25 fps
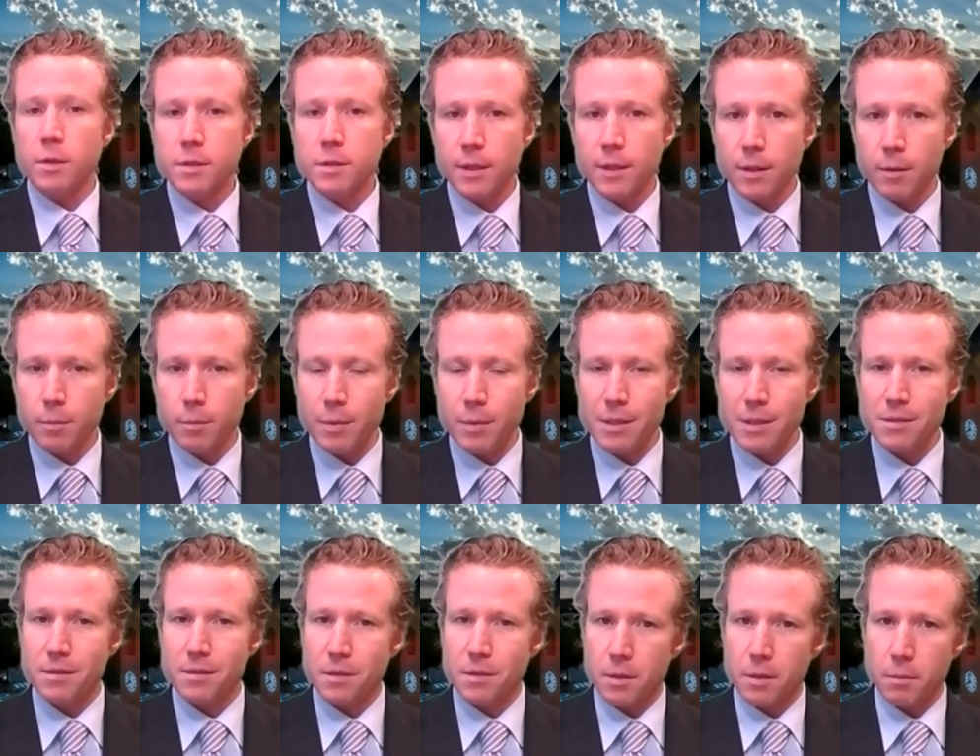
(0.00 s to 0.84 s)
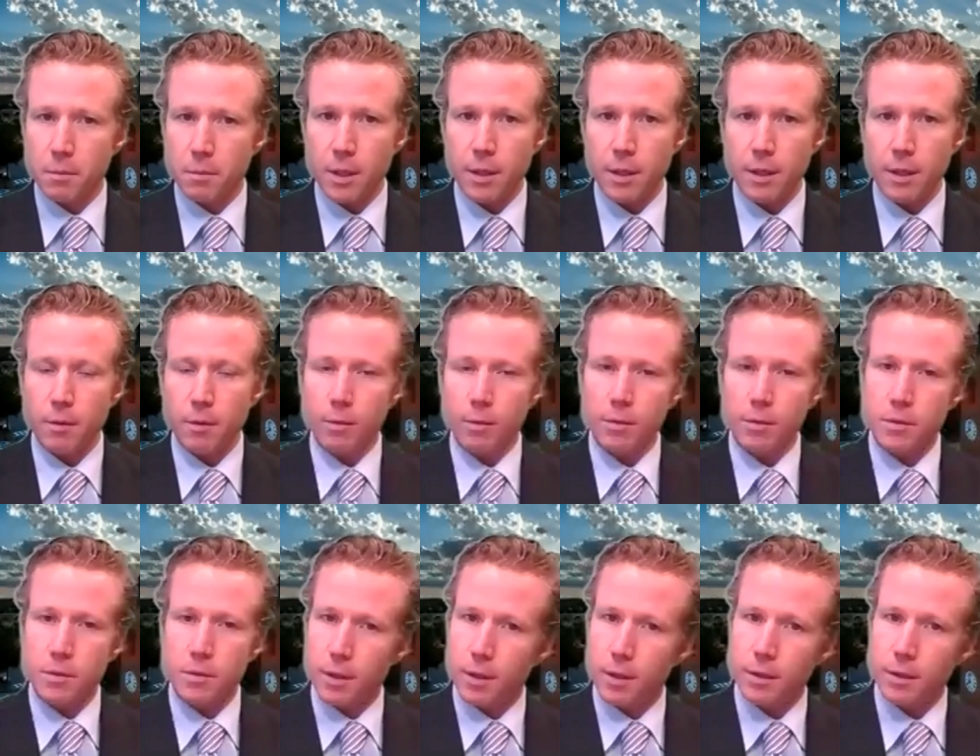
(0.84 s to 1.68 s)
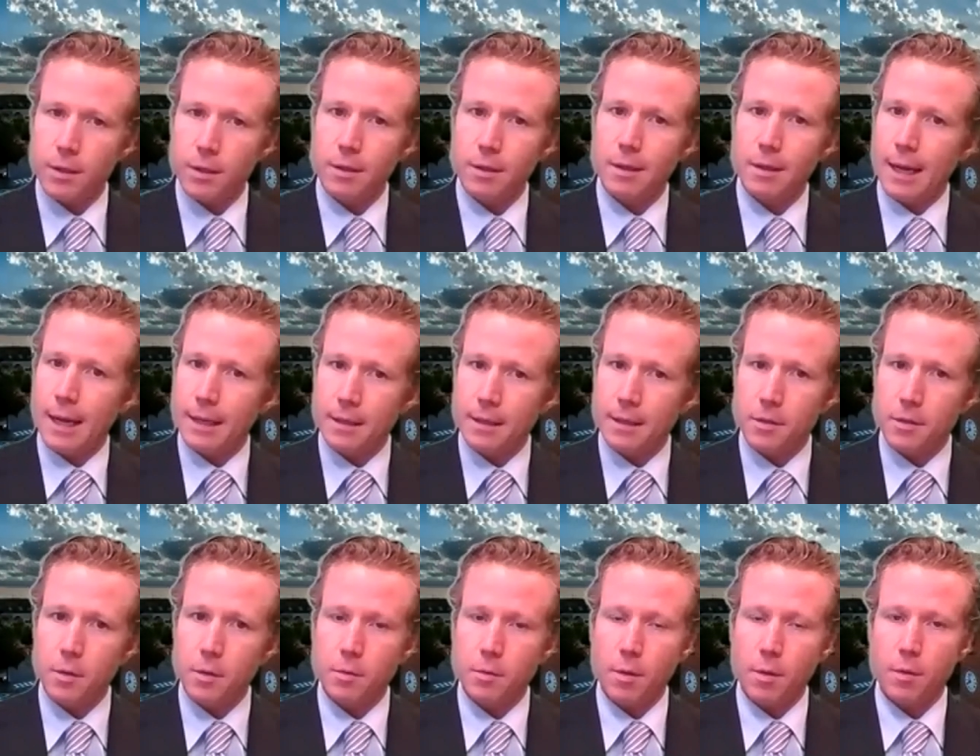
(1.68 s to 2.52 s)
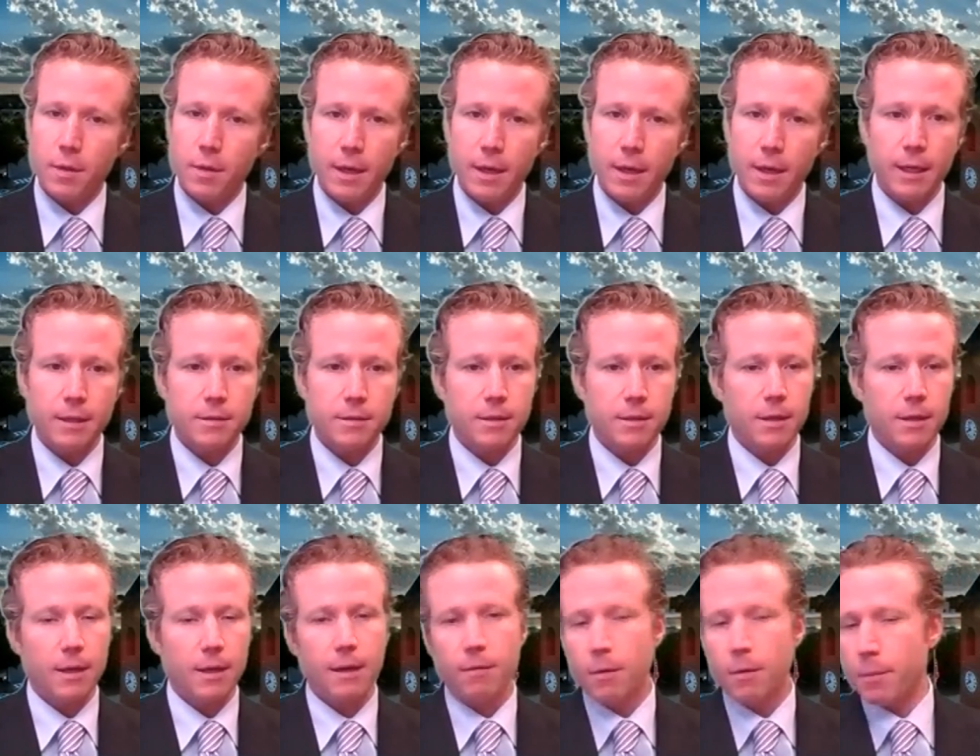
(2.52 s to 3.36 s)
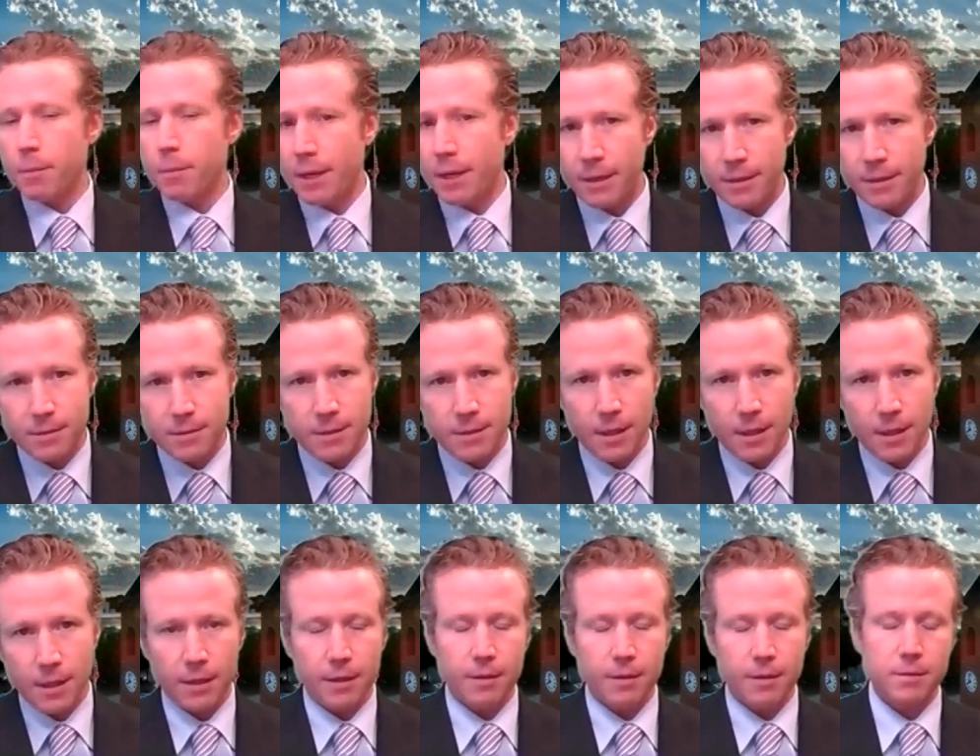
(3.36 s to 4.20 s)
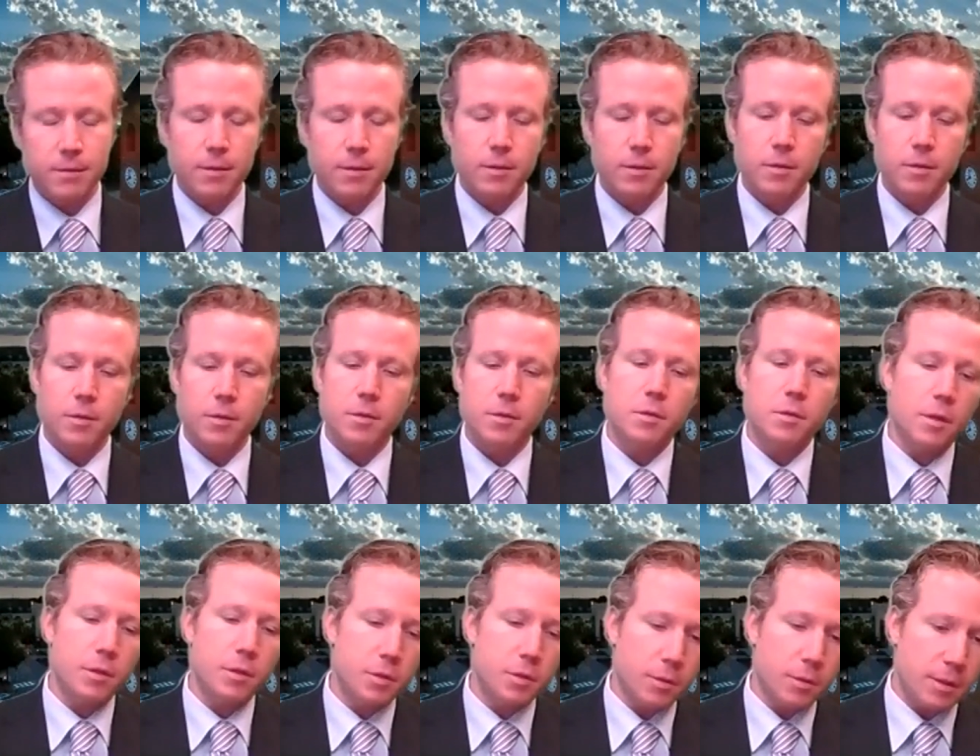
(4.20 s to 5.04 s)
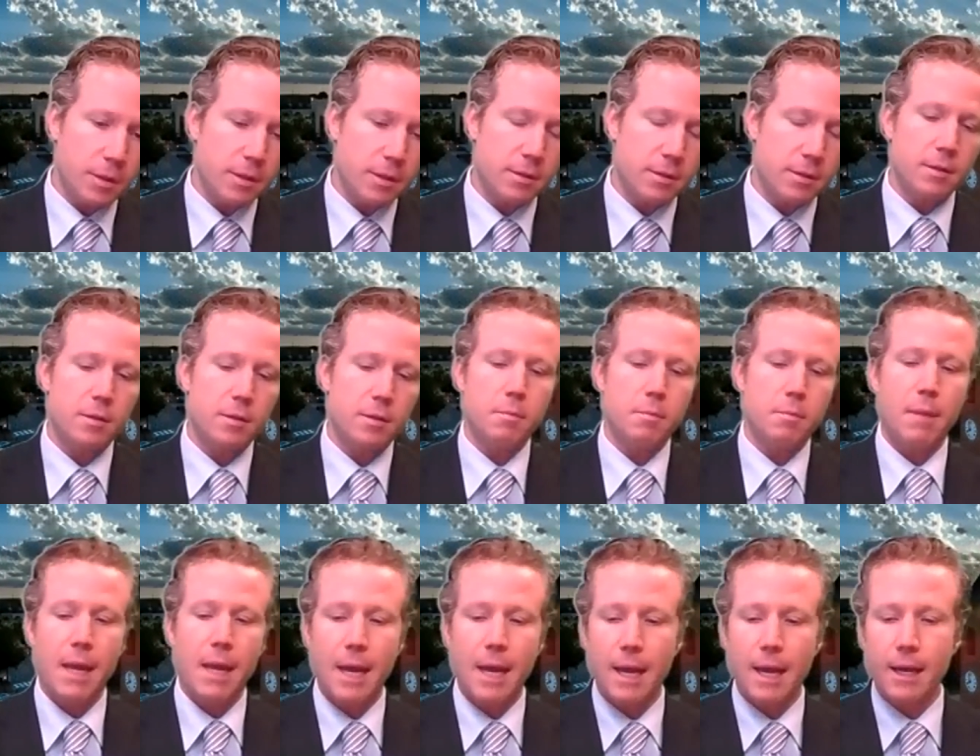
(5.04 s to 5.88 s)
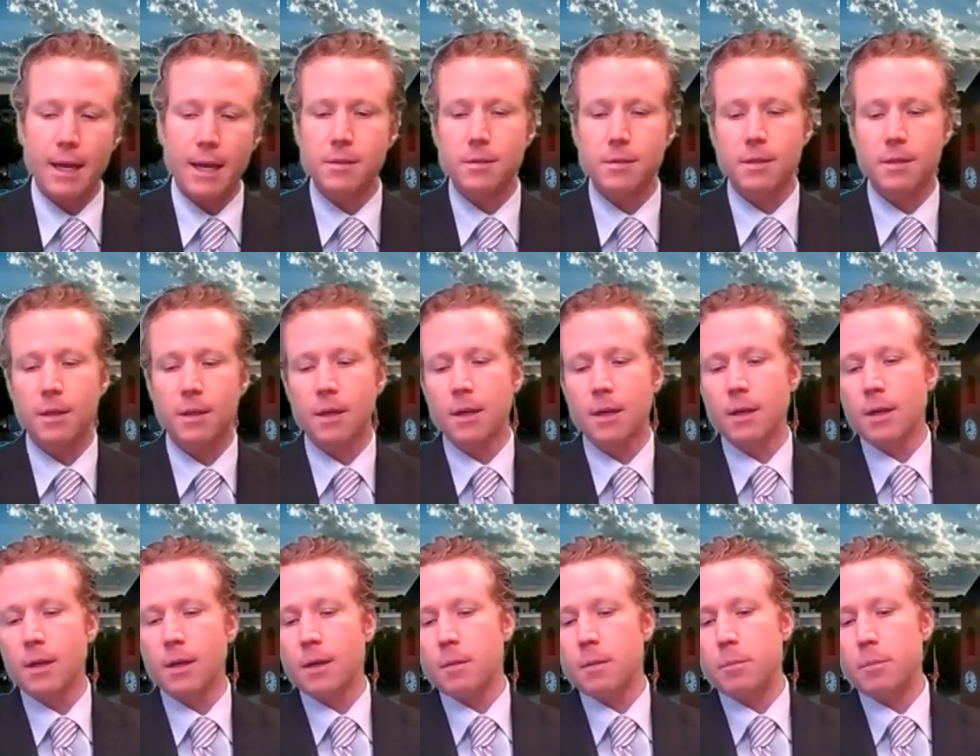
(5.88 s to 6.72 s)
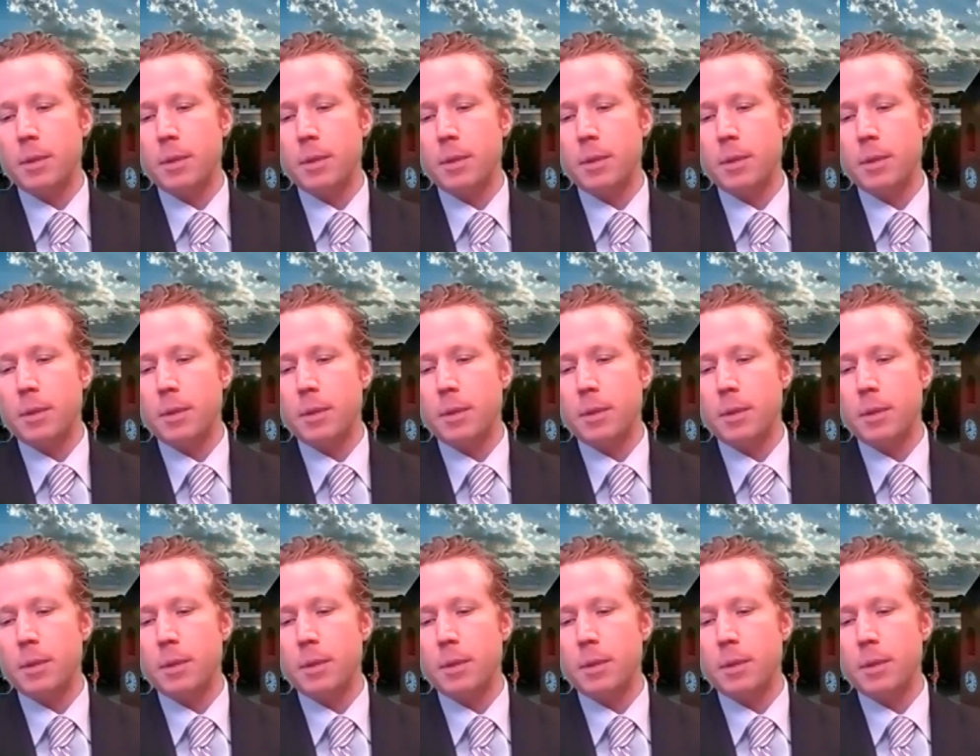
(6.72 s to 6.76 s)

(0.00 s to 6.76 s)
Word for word: if you want to see the business community return, you got to do the things that everybody's telling us to do, social distance, mask,